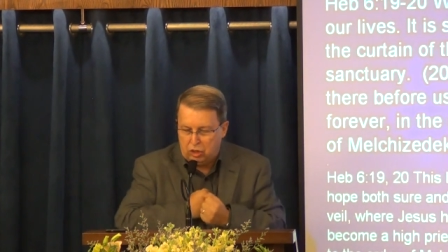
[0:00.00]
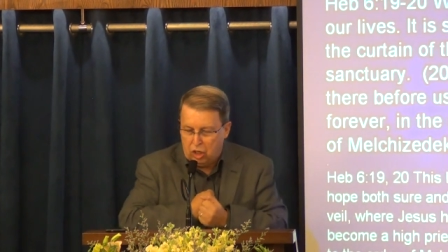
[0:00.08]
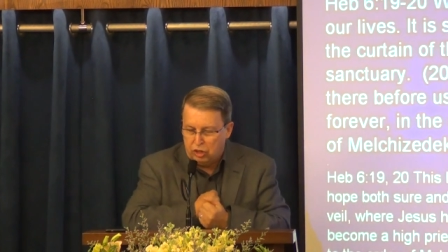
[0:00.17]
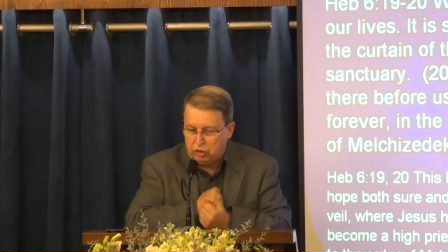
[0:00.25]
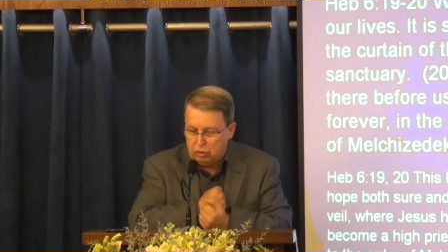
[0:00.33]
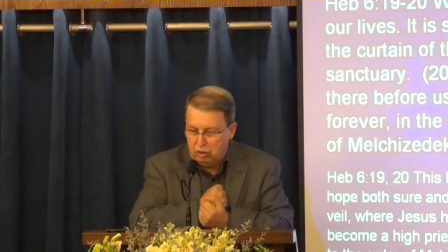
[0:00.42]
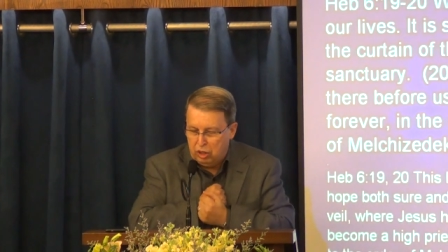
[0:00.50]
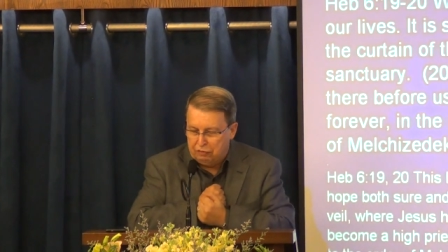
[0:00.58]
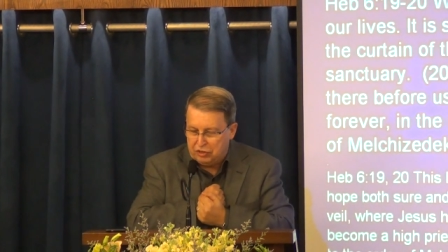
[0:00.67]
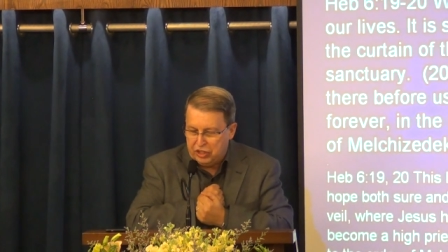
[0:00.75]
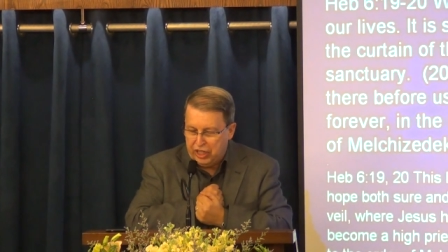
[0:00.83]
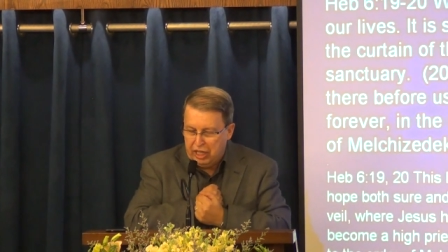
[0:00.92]
control
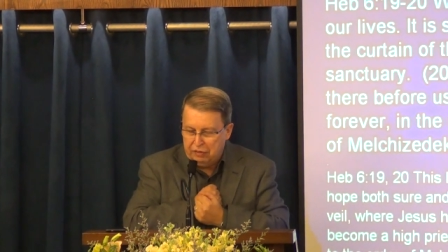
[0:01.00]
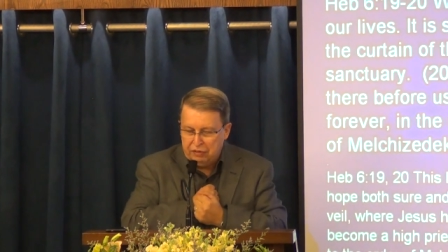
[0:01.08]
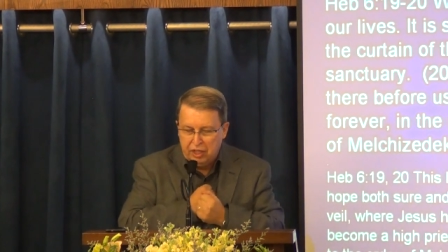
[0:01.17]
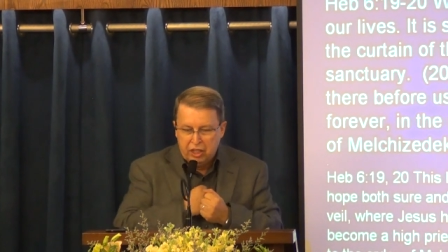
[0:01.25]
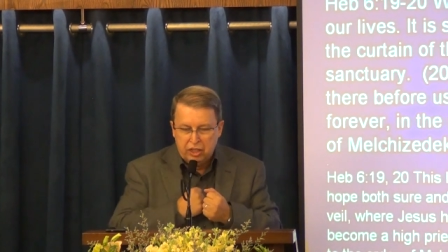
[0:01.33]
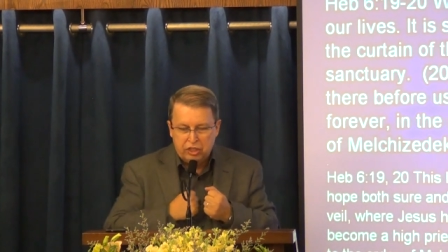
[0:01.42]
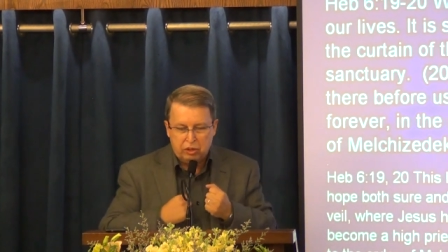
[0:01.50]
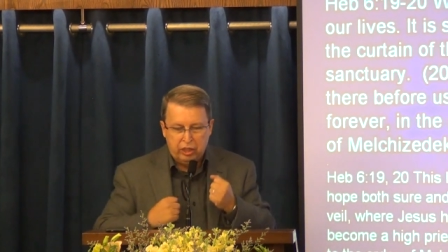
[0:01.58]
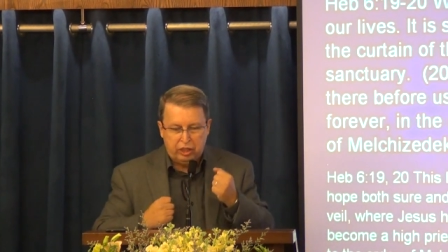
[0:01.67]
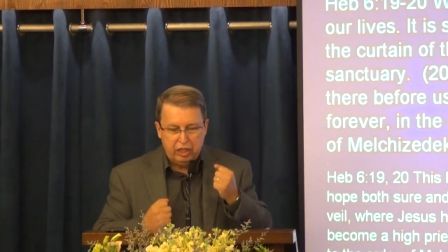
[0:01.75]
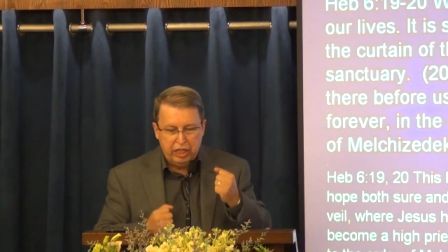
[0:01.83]
of self, so it